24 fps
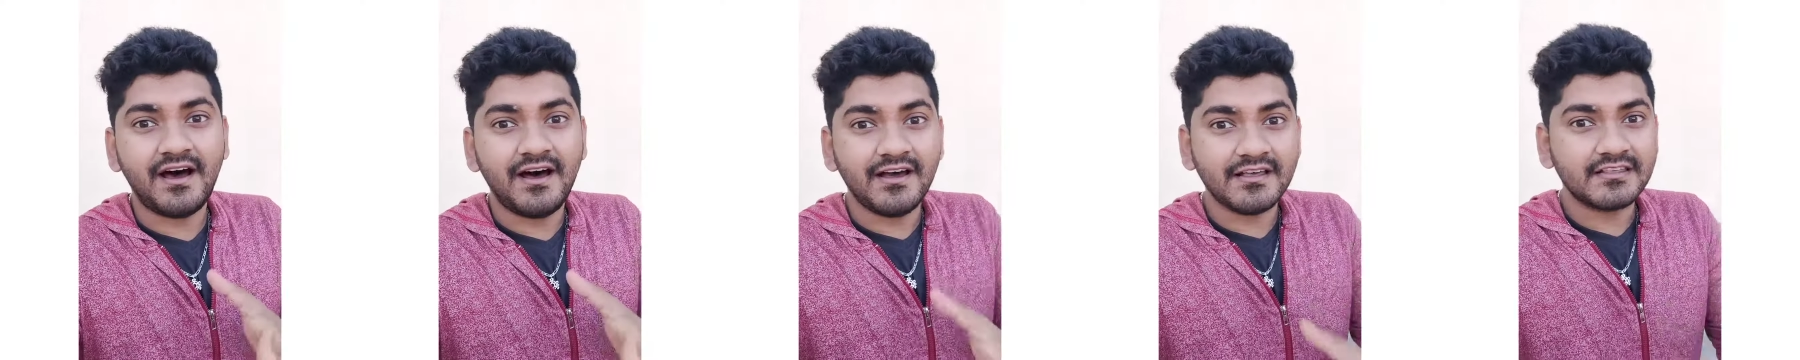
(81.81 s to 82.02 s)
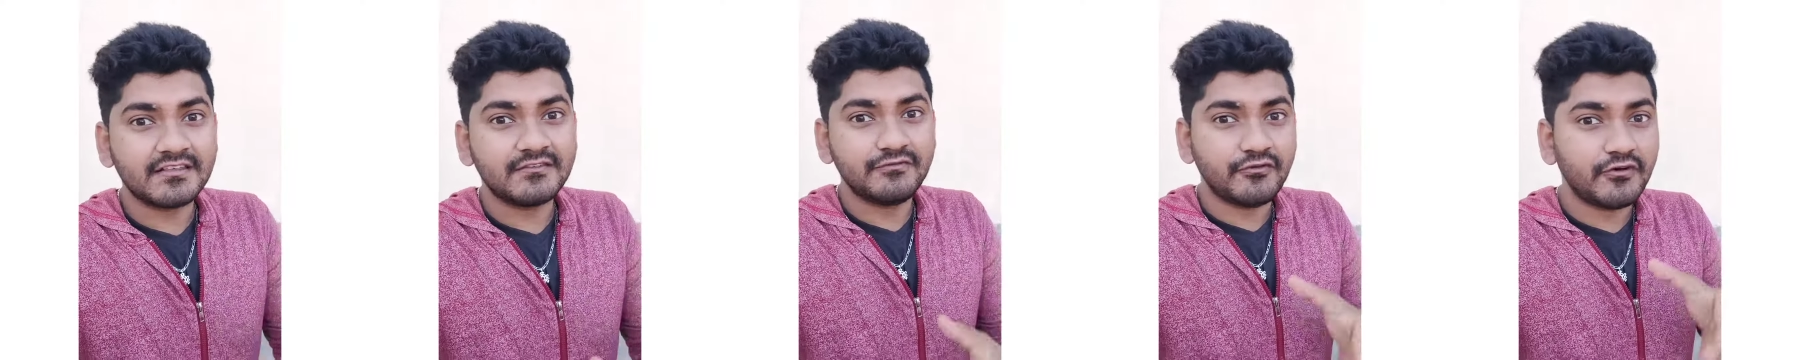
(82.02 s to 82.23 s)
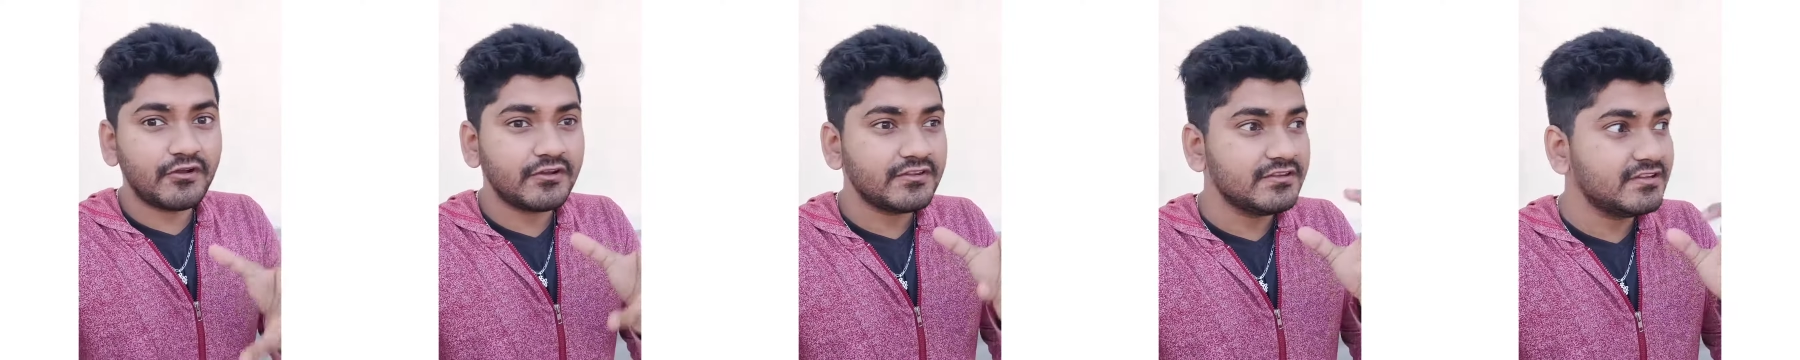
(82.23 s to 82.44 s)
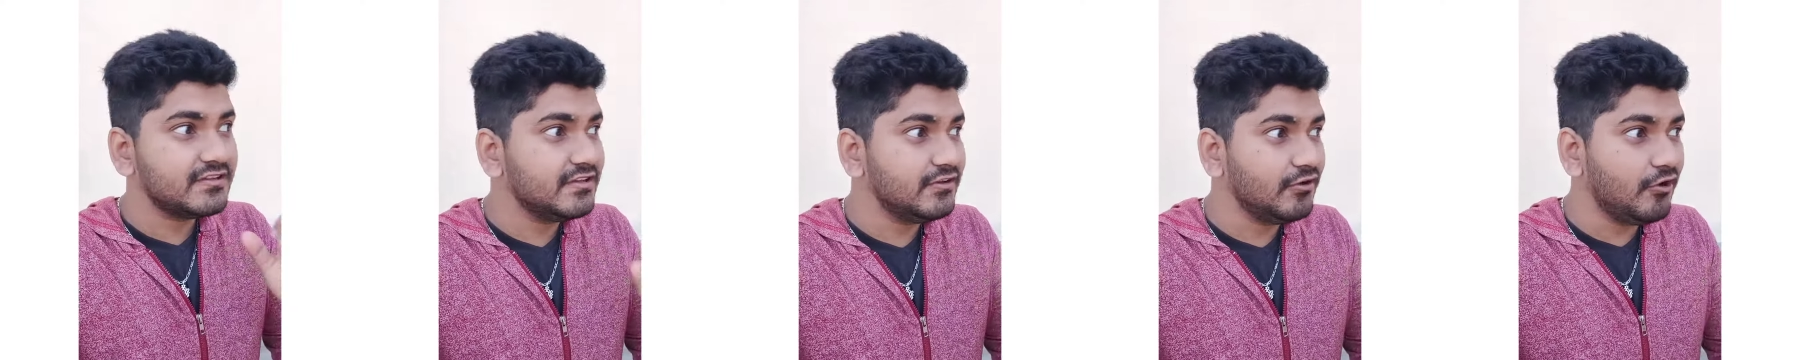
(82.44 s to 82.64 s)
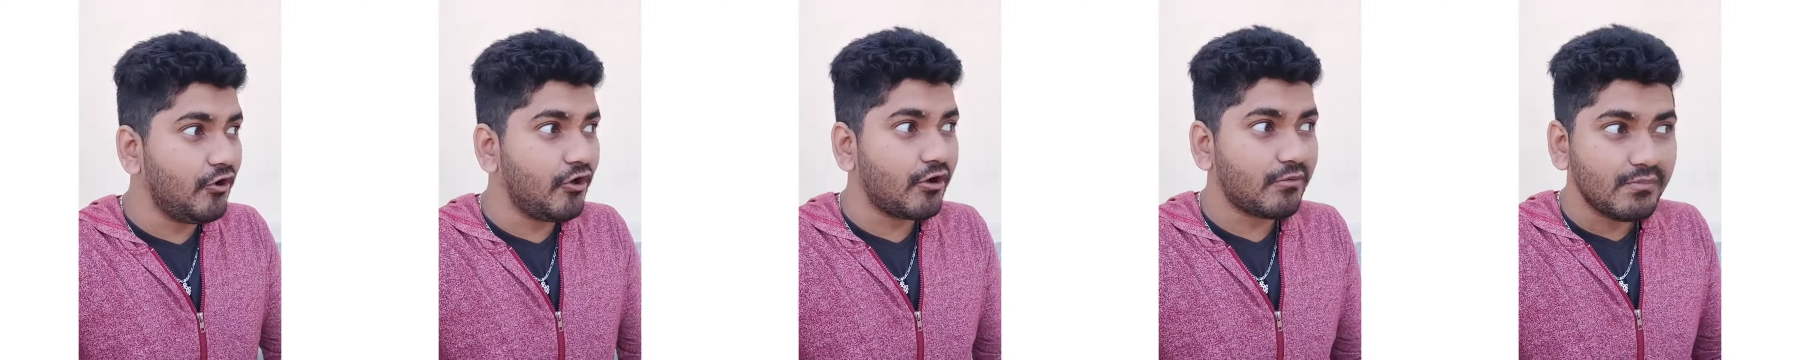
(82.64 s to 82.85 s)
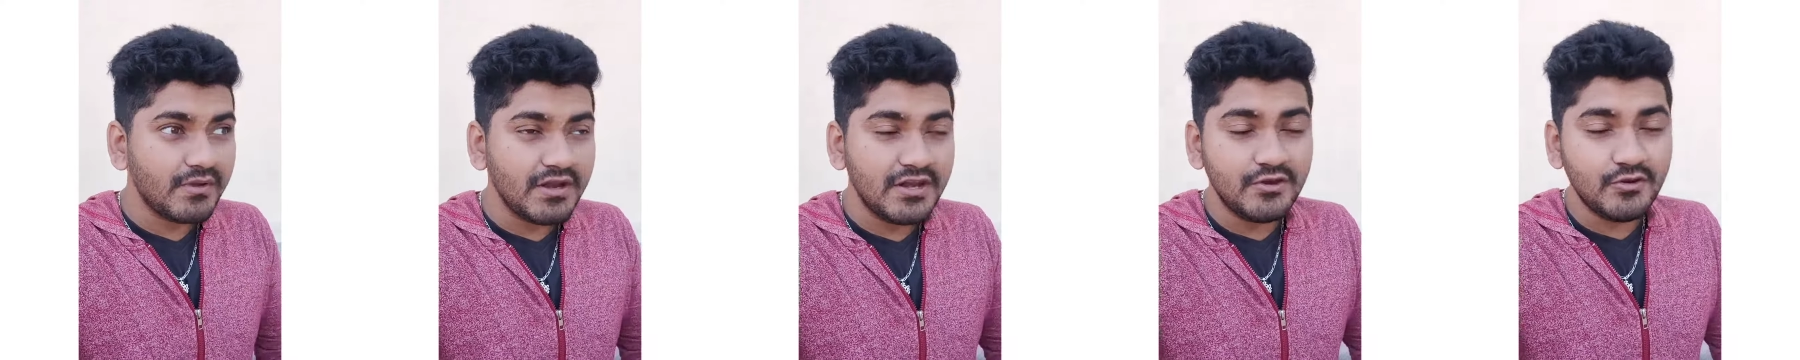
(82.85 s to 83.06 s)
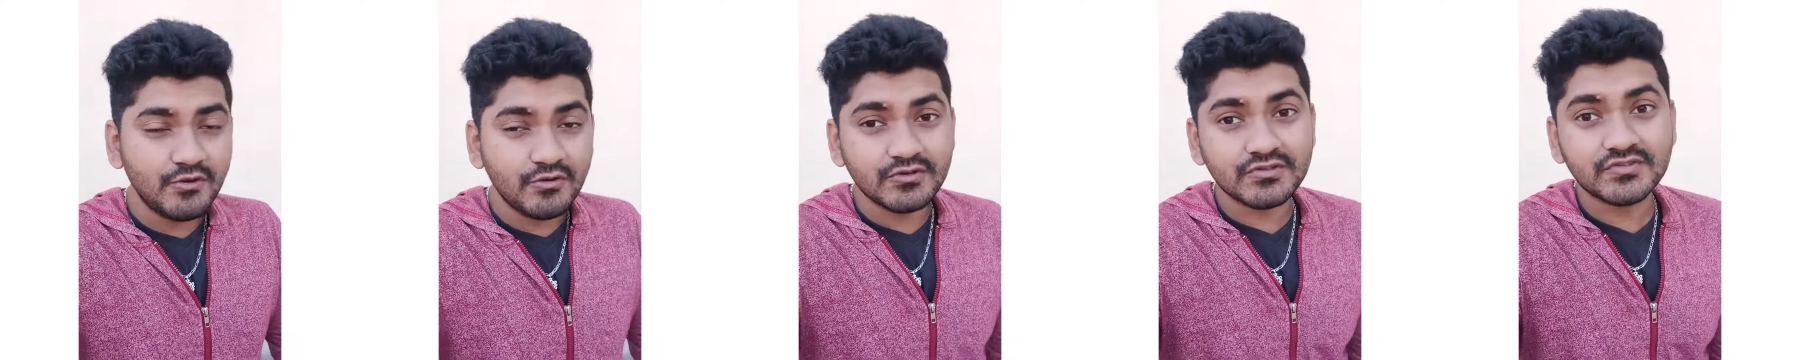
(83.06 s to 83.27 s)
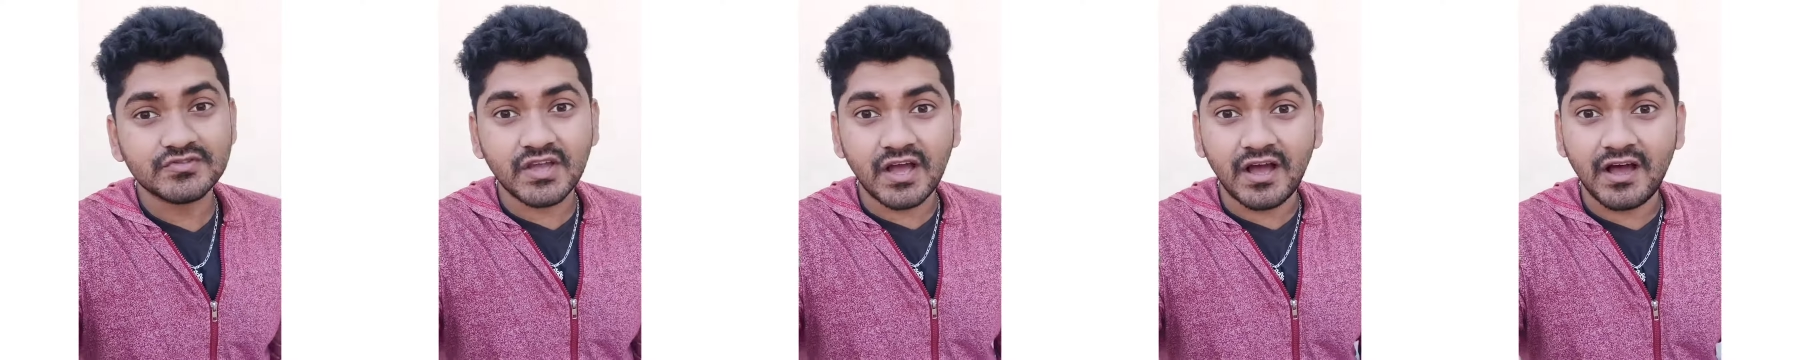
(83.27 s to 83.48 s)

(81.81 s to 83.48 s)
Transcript: ask for the normal nose.